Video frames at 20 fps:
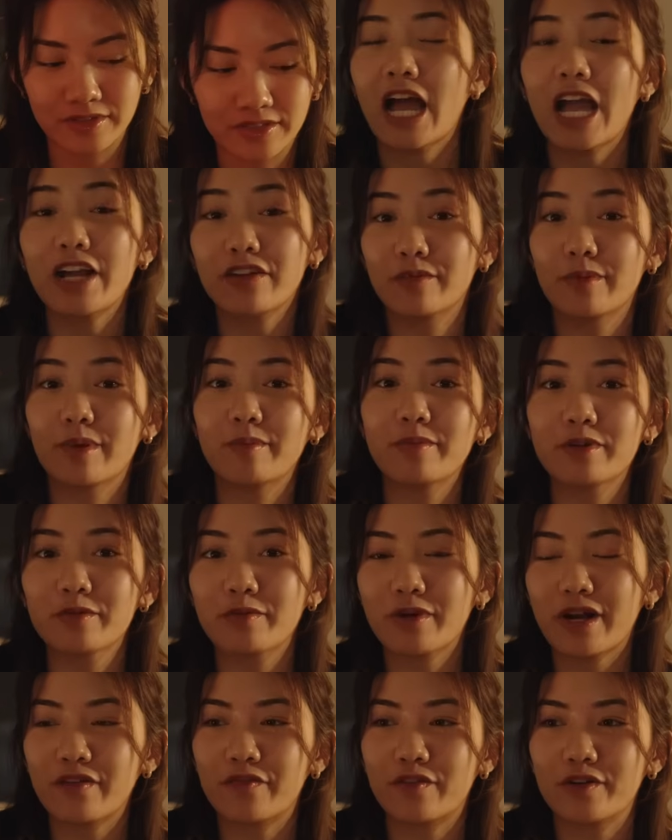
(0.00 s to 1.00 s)
I remember
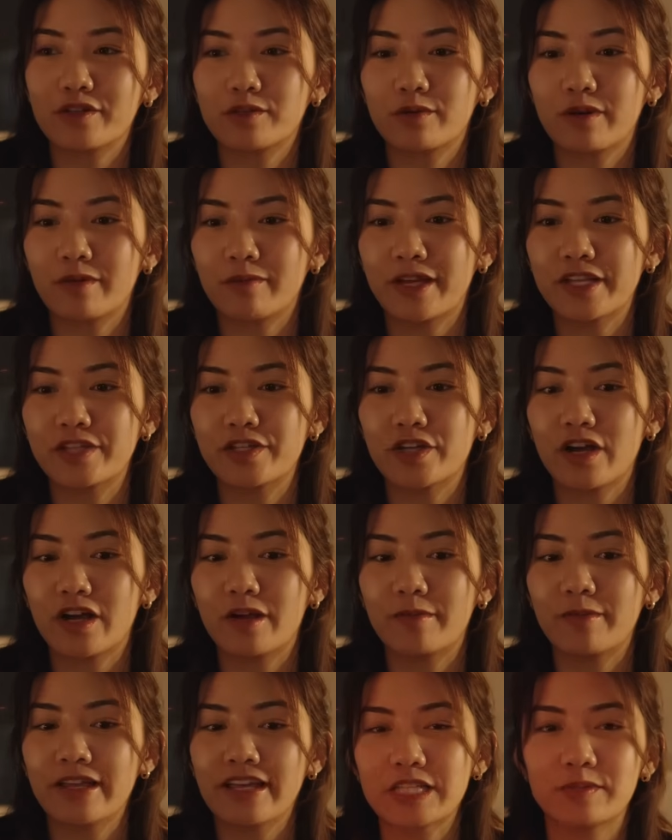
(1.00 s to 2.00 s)
when I first quit my
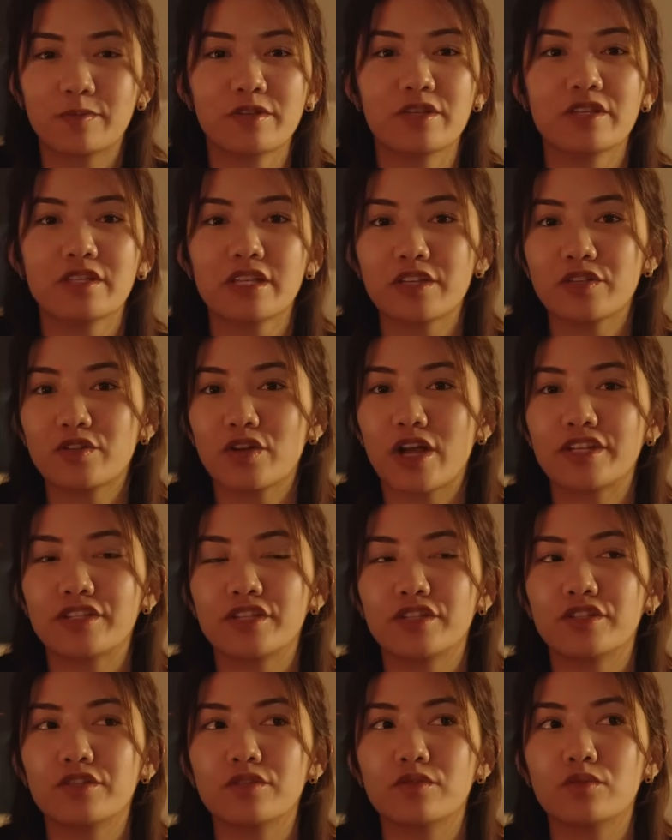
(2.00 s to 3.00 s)
job, as much as I tried
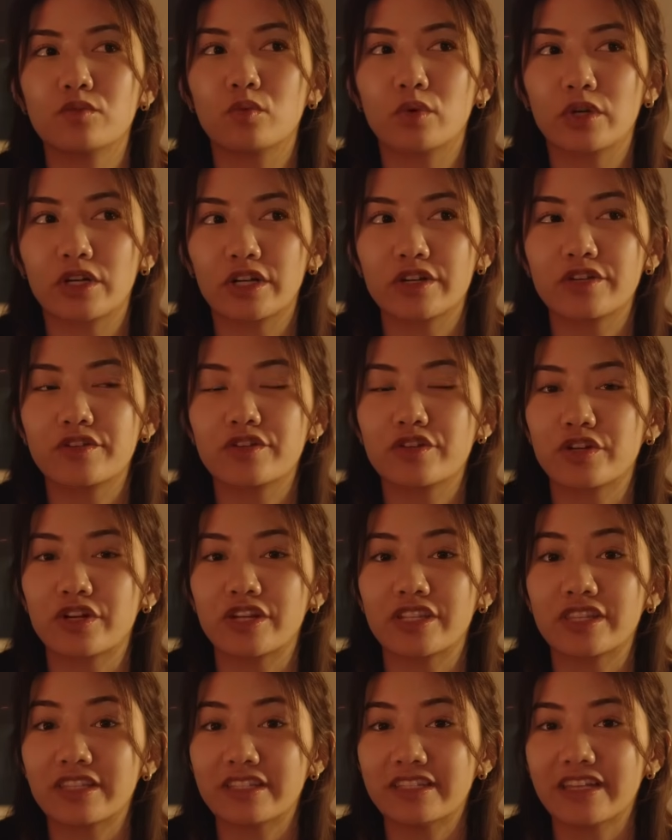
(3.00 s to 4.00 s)
to do work
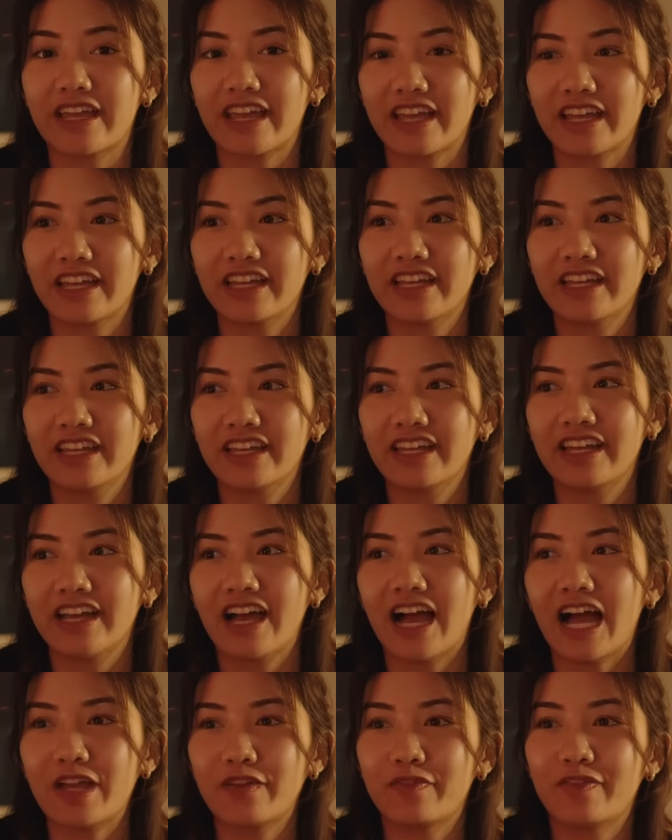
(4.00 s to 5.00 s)
during the day,
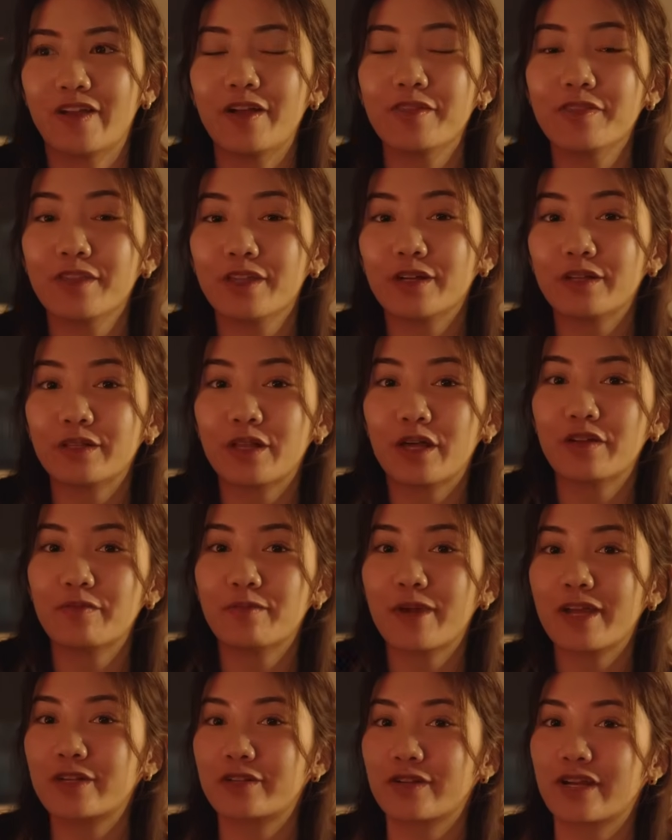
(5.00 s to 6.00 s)
I found that a lot of
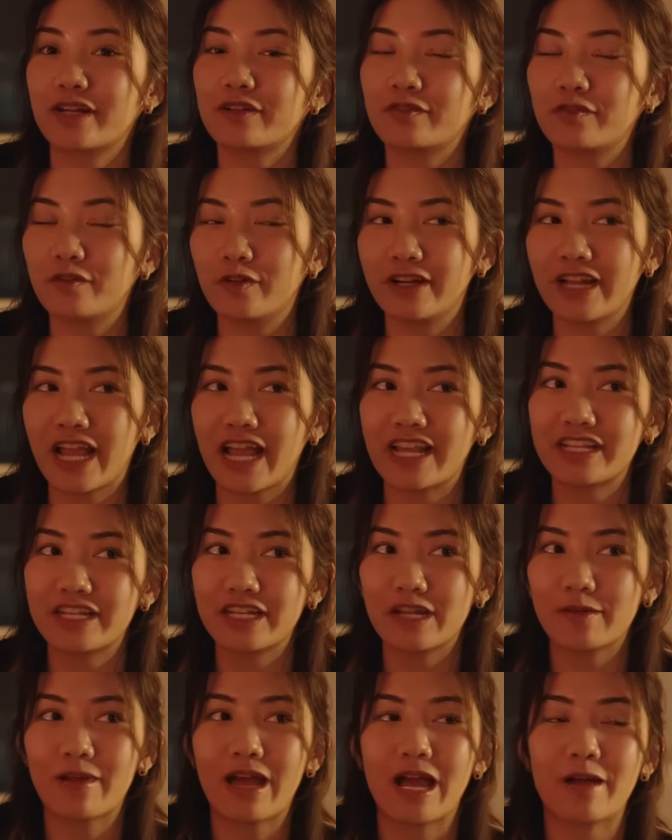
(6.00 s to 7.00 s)
my creative work ended
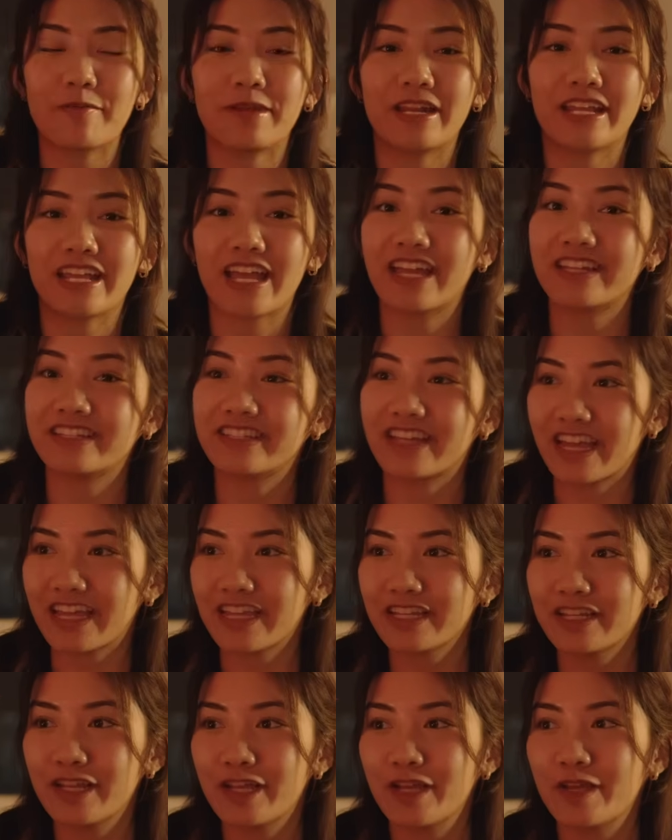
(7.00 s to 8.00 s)
up happening at
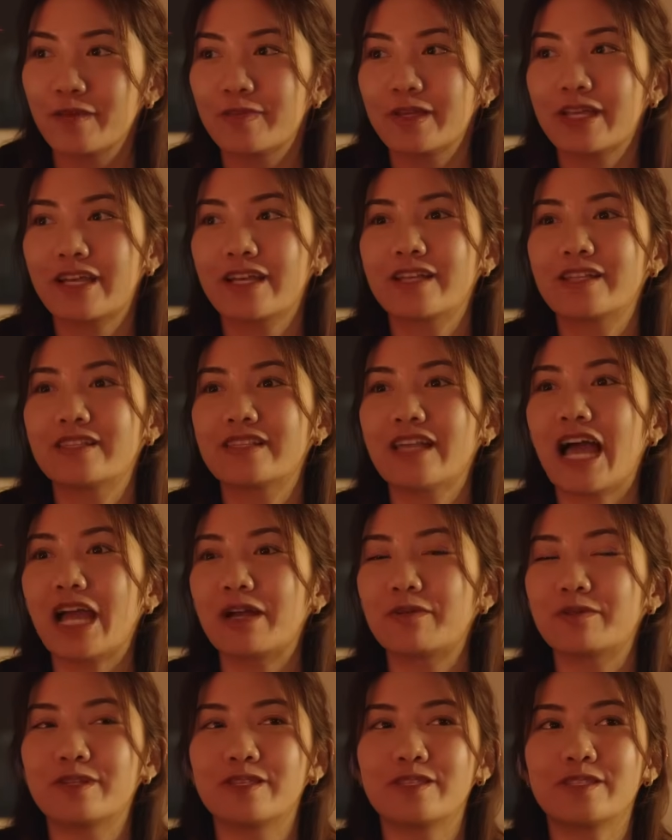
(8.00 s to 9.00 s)
night because I
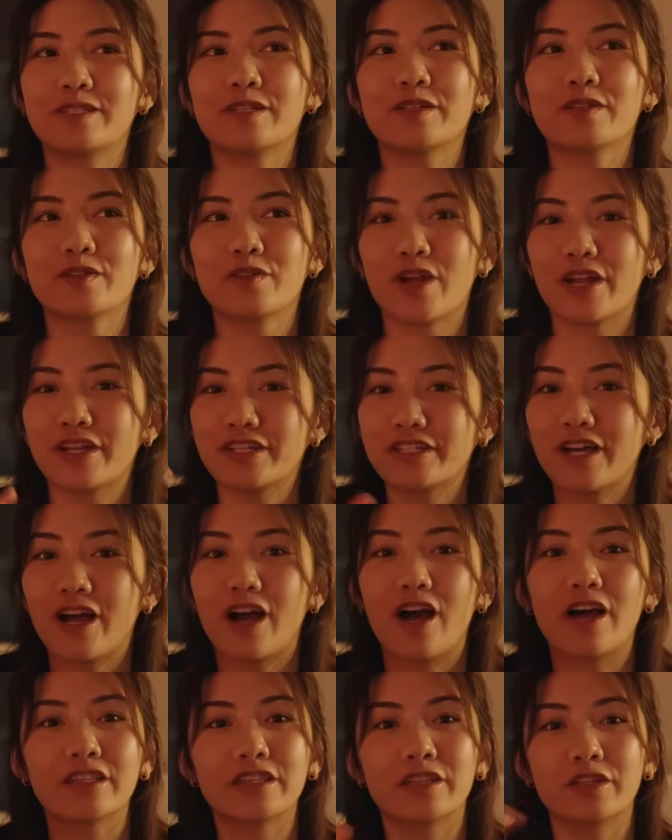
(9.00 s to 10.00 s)
was still trying to
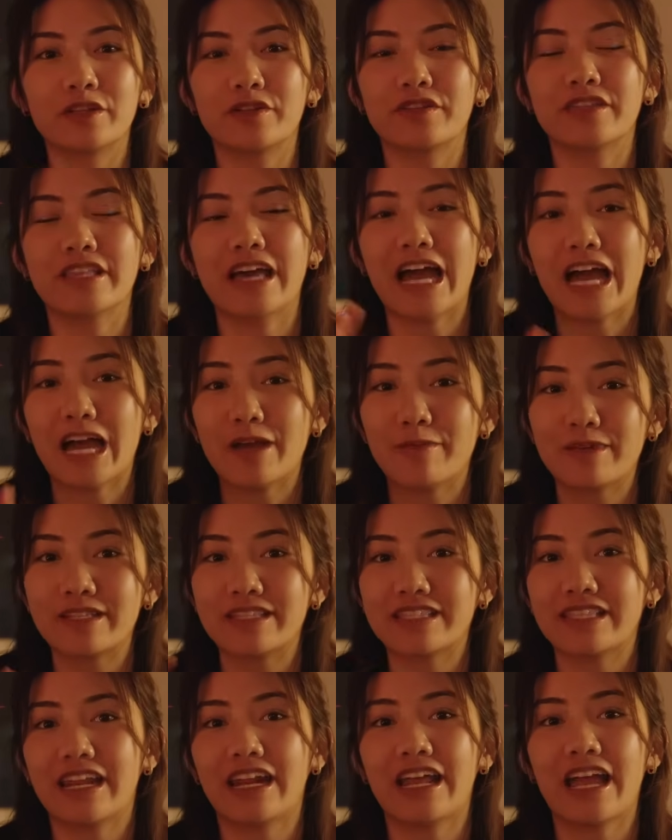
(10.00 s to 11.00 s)
unlearn the
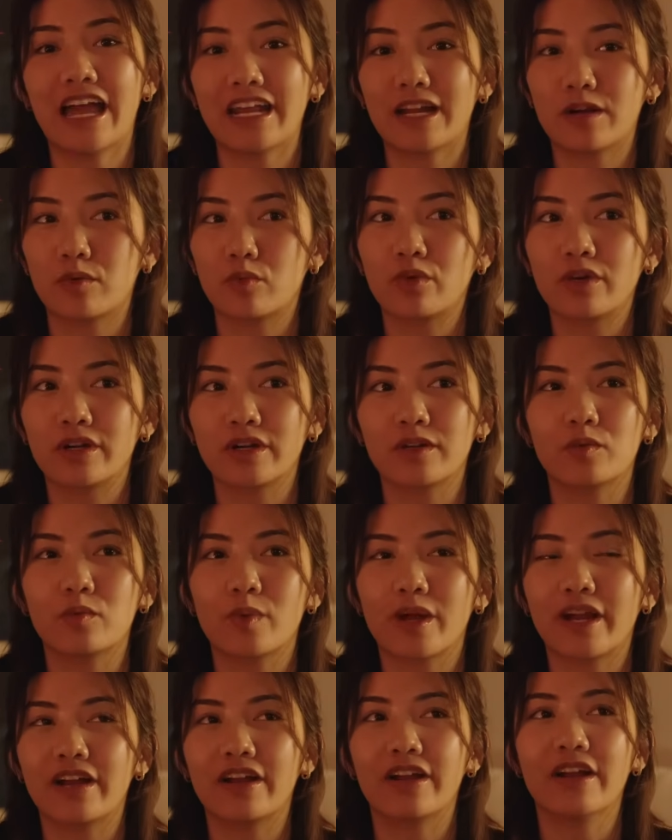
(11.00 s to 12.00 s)
habits that I had at work,
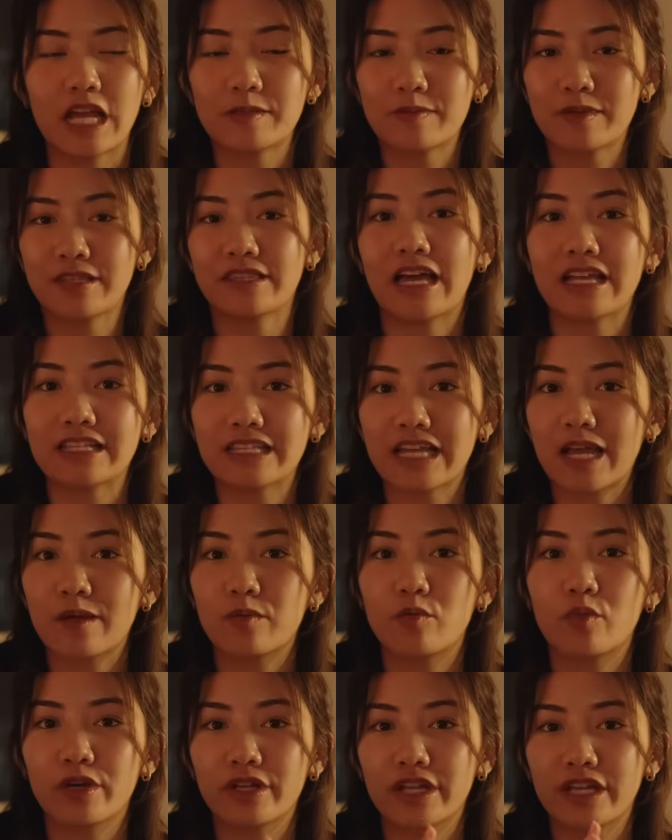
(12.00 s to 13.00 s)
where I spent that
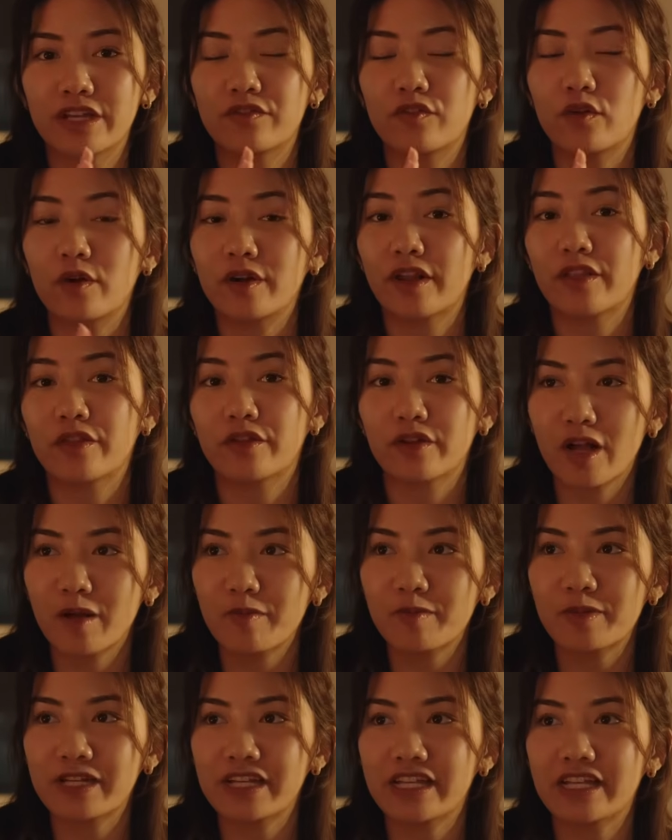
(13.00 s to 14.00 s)
time working for another
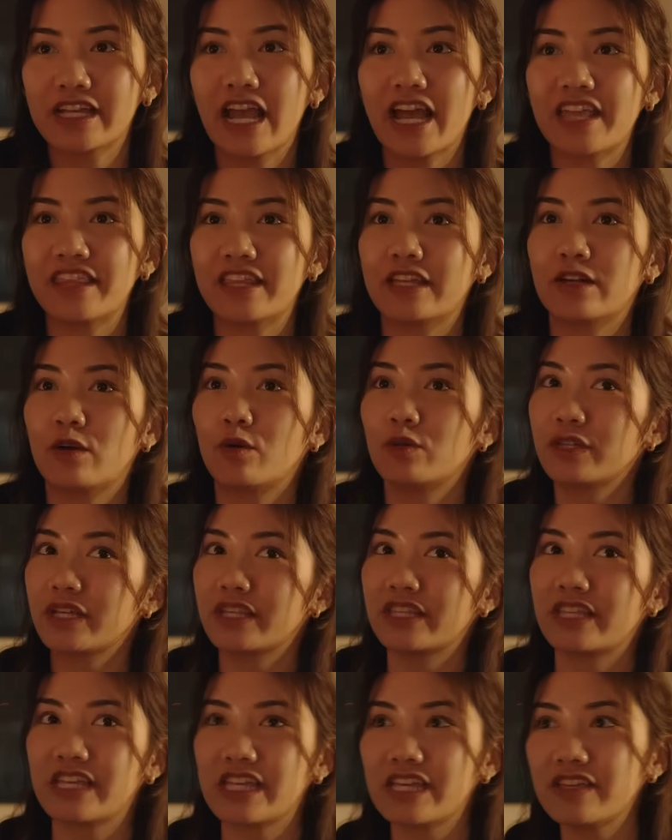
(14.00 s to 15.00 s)
company and then only
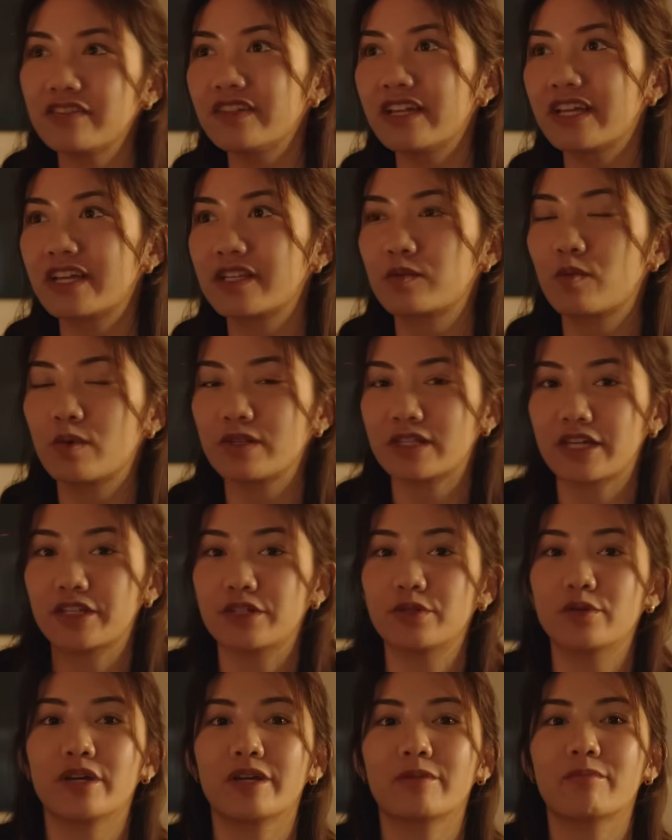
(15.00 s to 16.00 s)
in the evenings was I
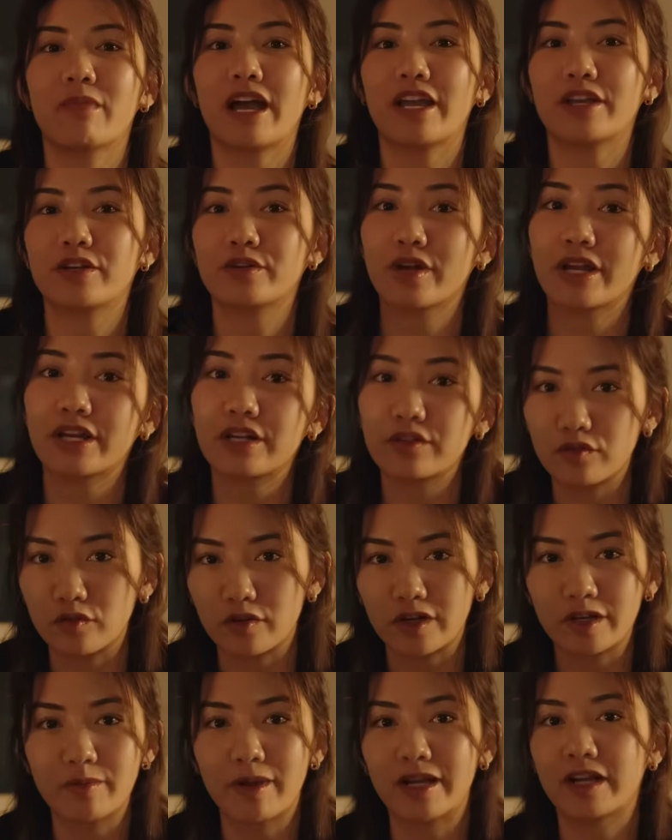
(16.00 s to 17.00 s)
doing my creative
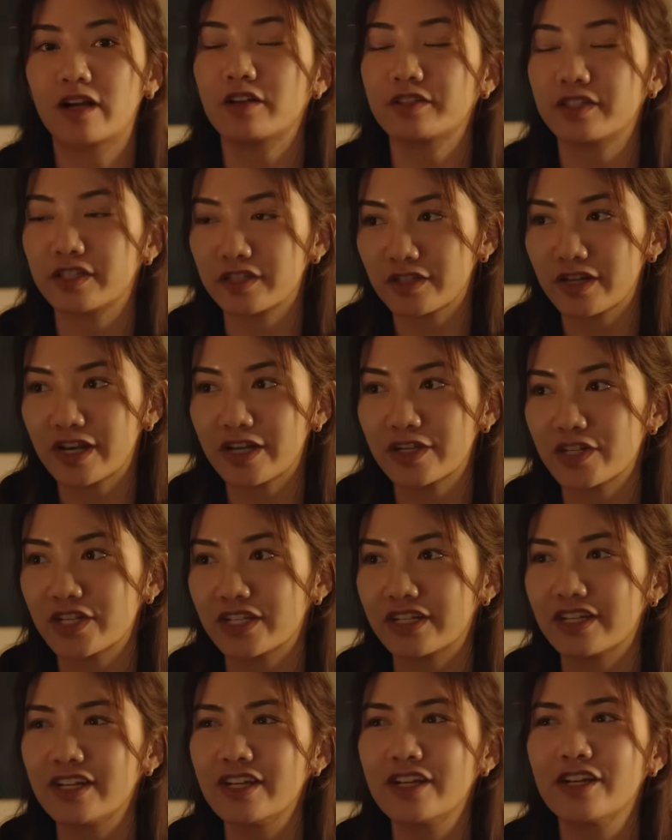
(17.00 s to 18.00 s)
work, my content
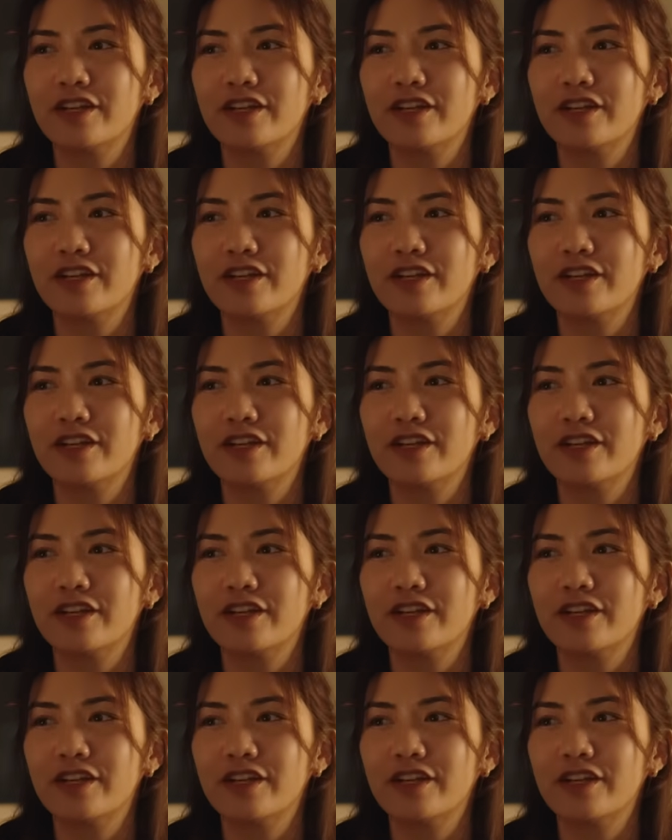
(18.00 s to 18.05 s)
creation.